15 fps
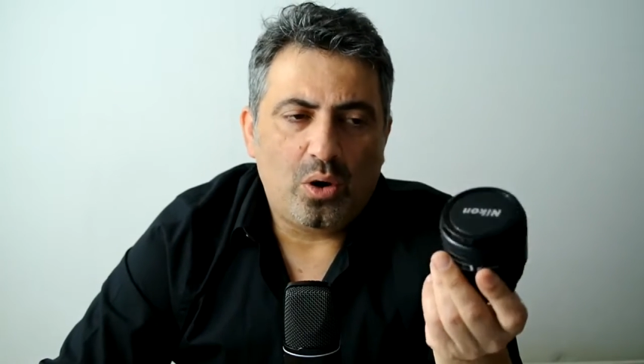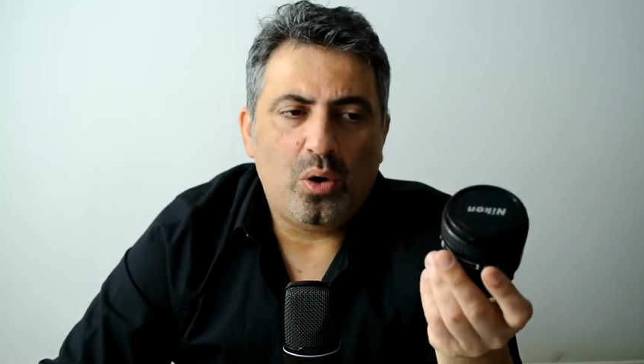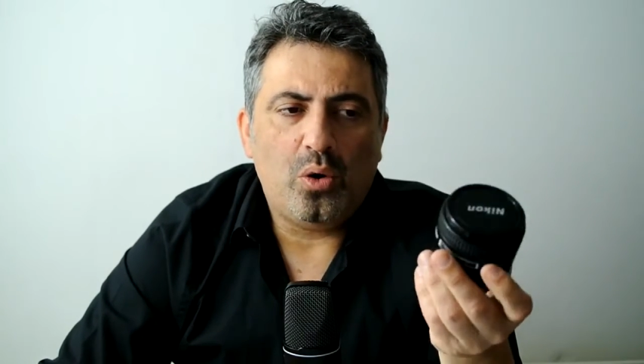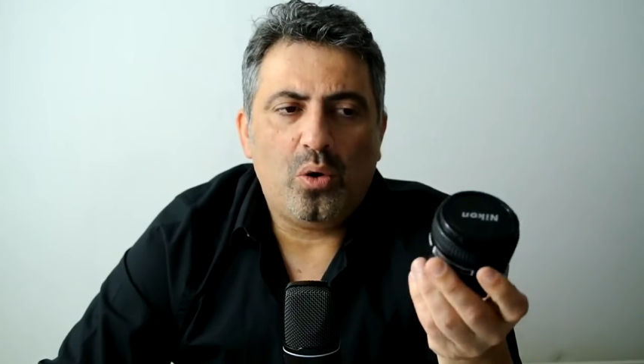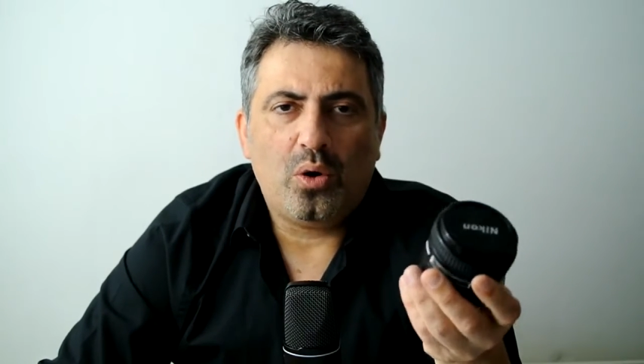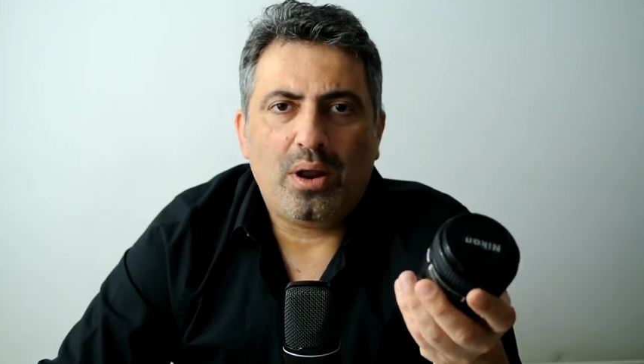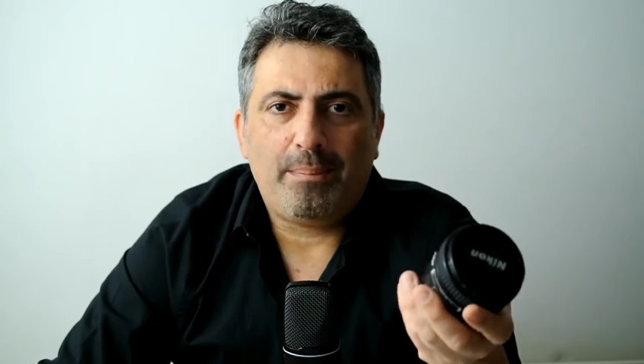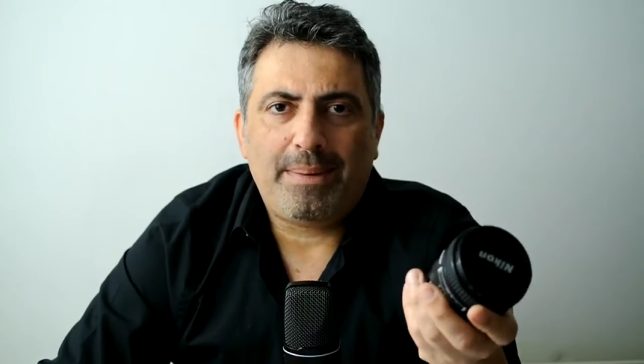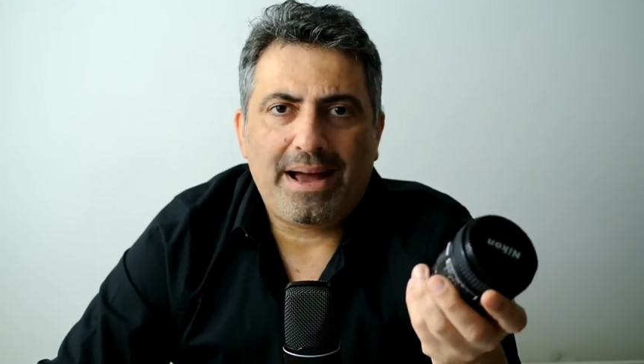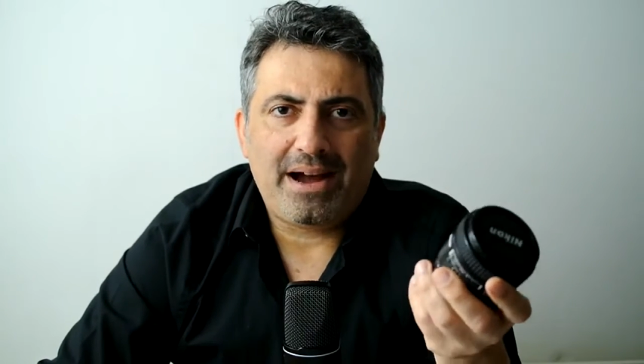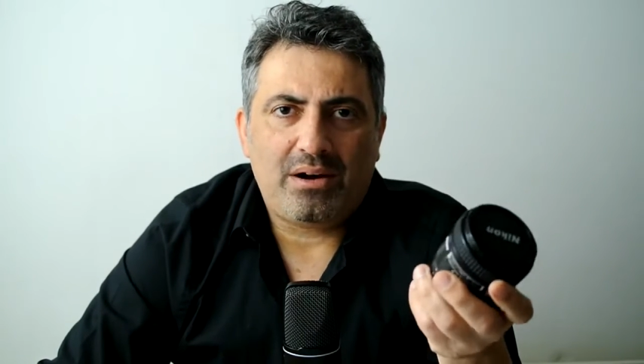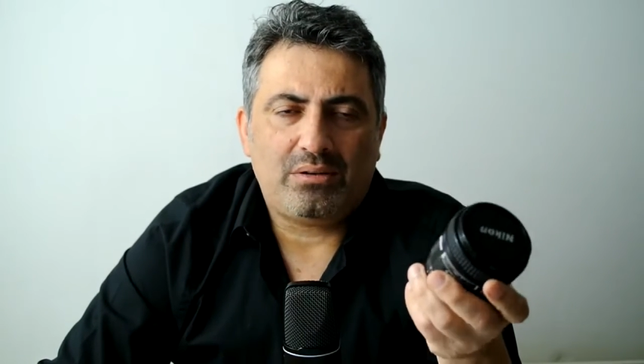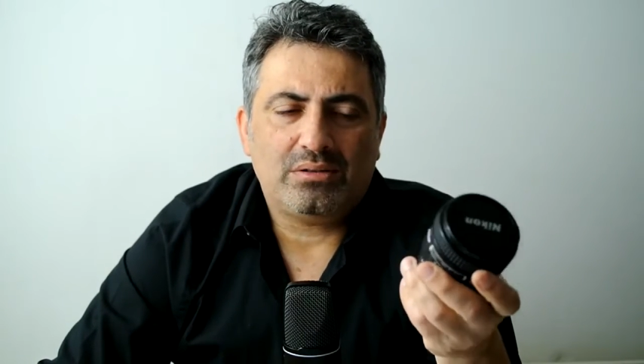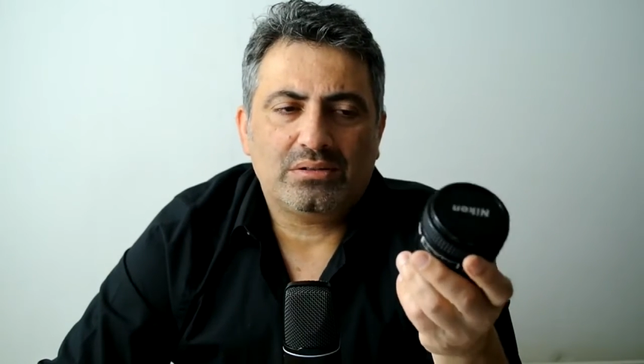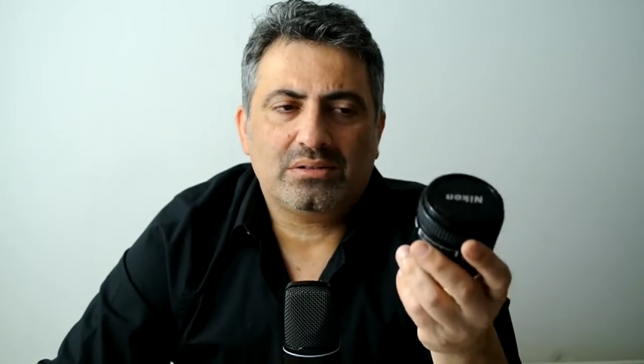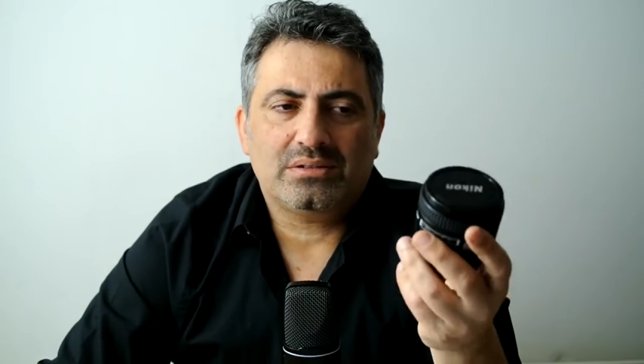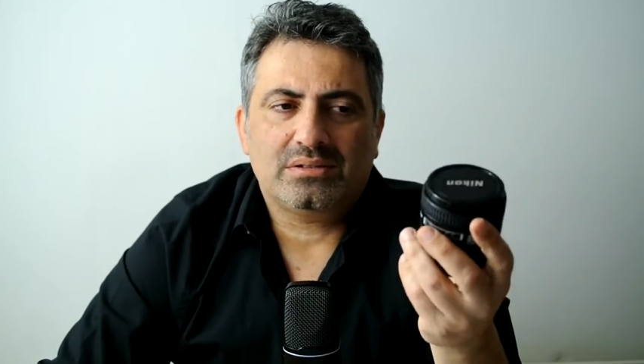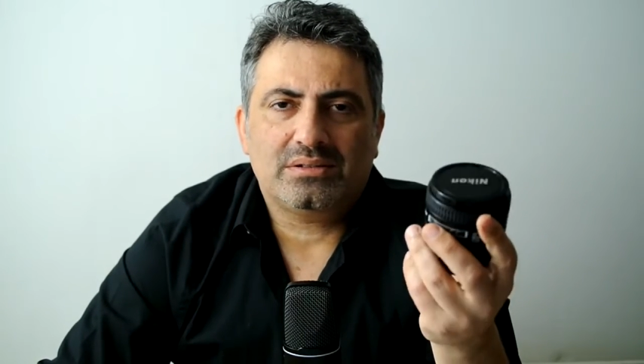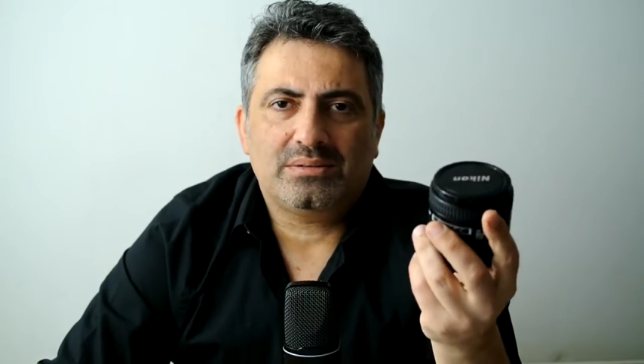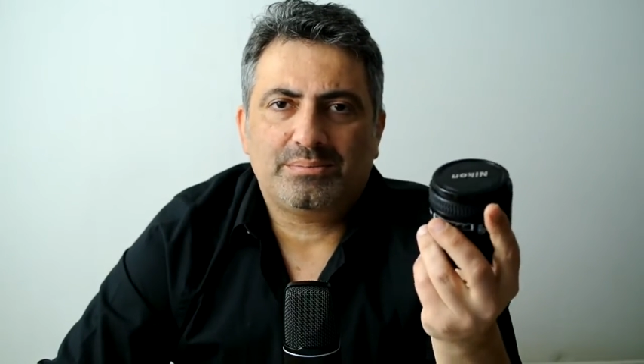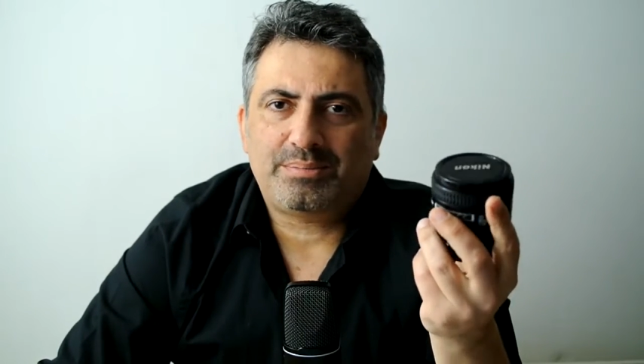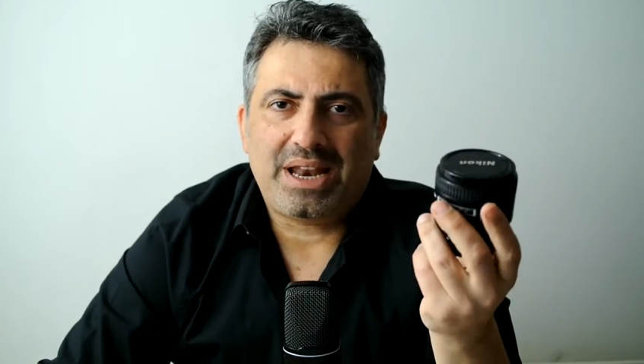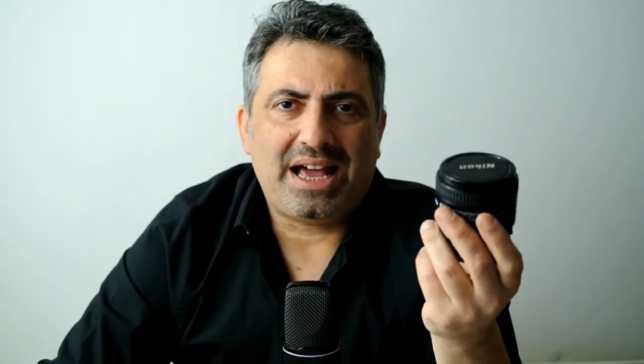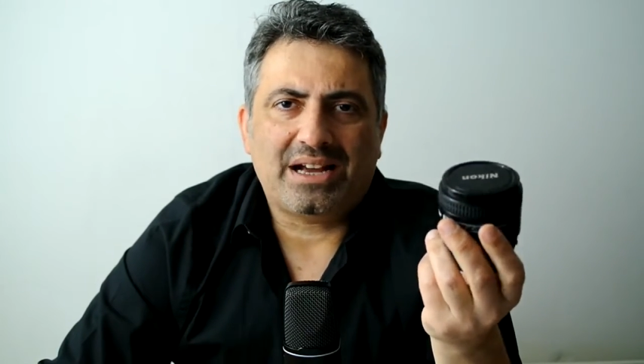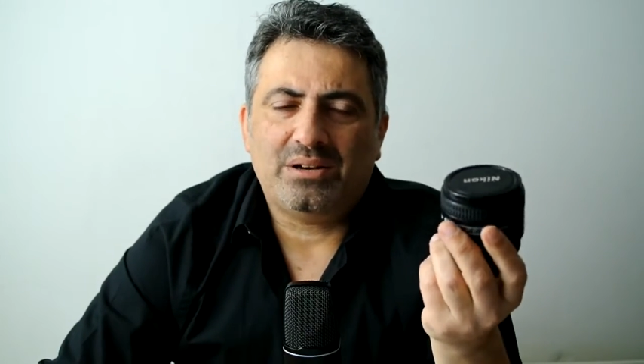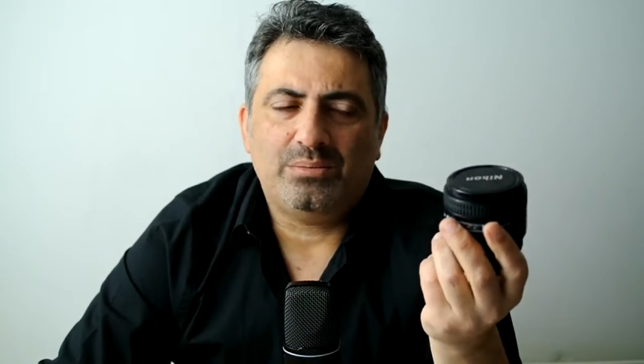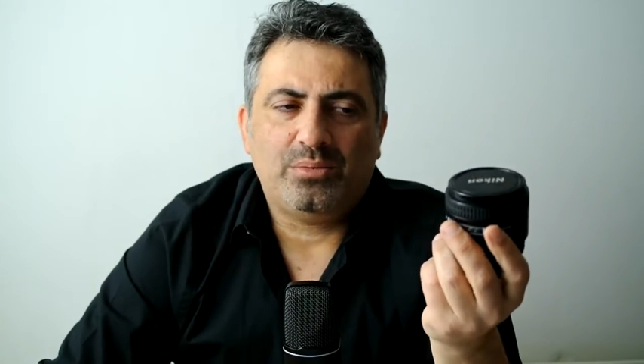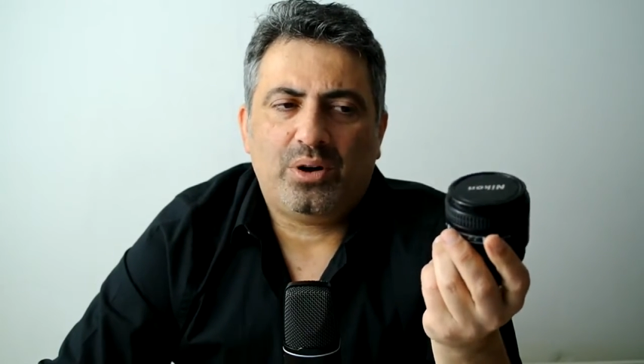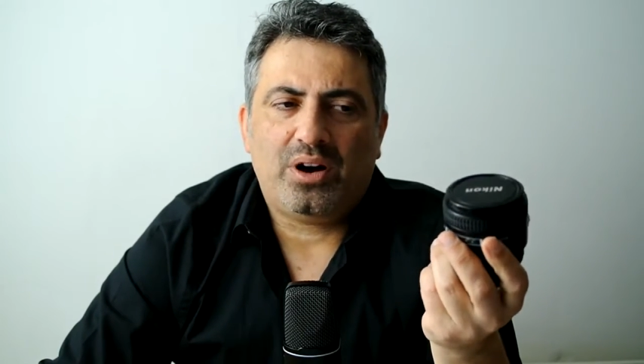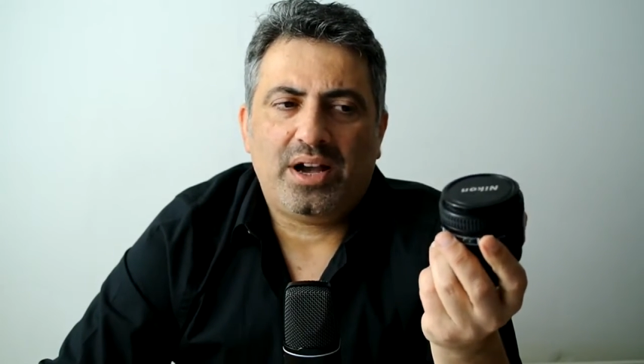all about black
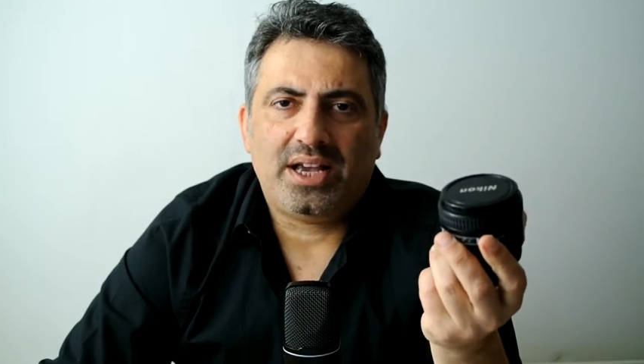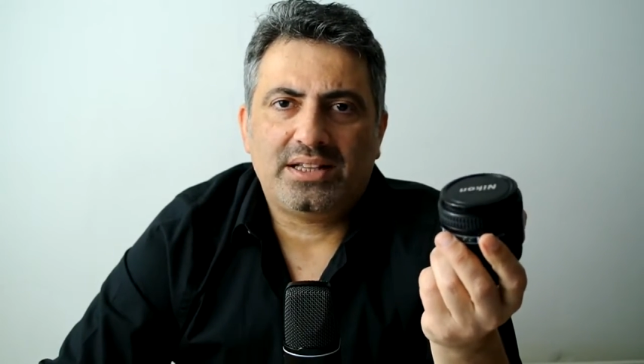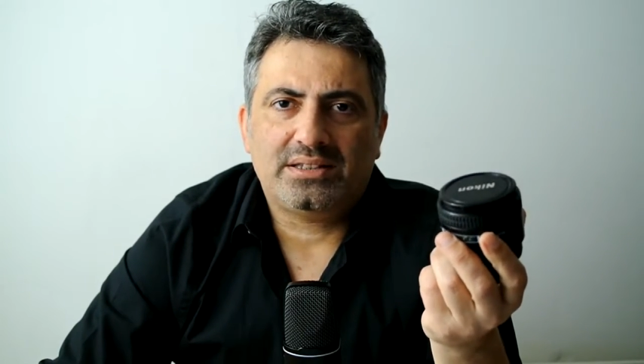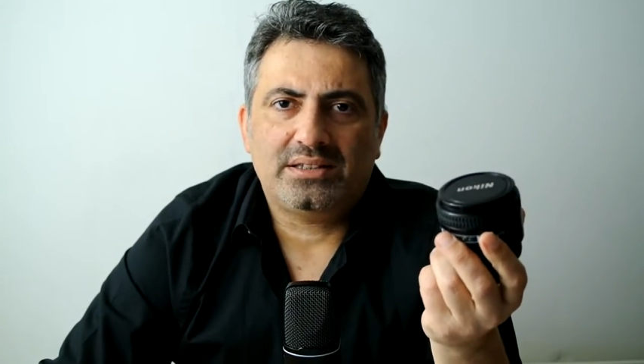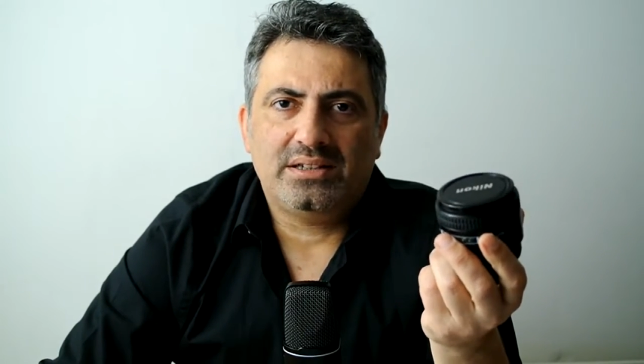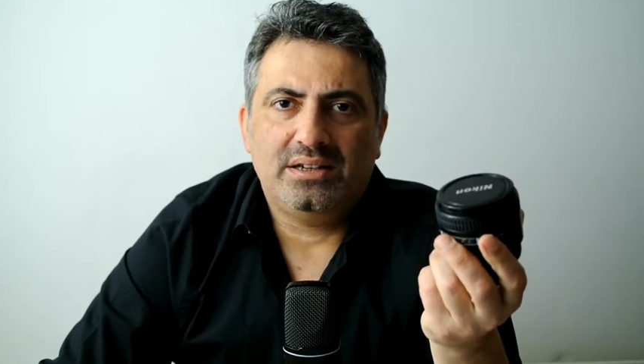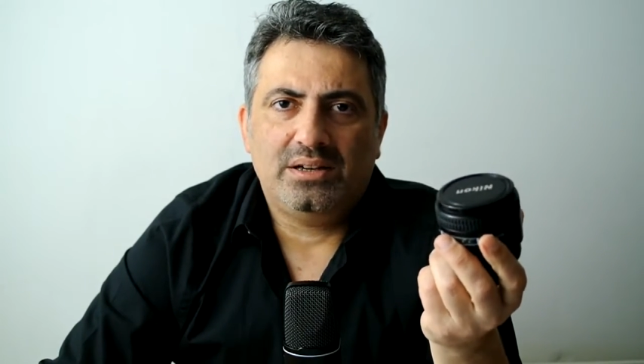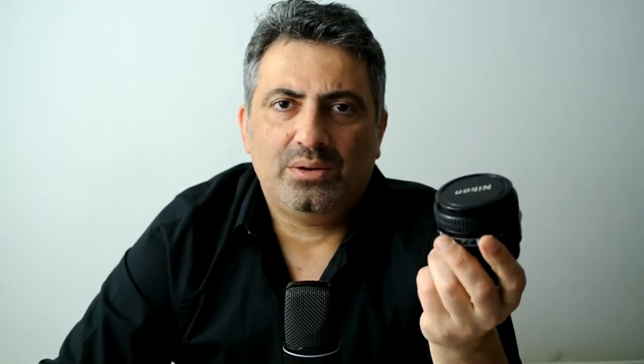and white.